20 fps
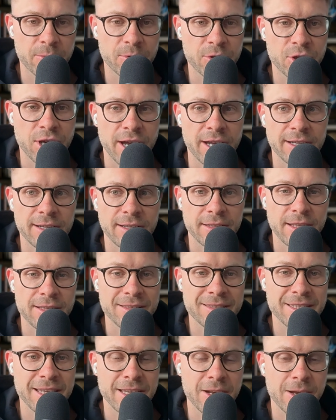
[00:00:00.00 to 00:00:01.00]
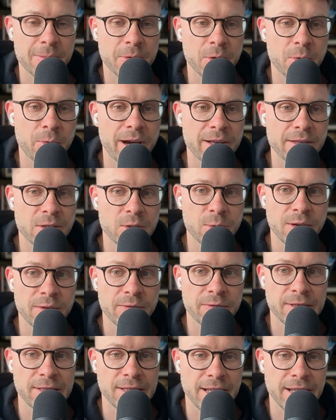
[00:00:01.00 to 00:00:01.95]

China, then set up quite swiftly.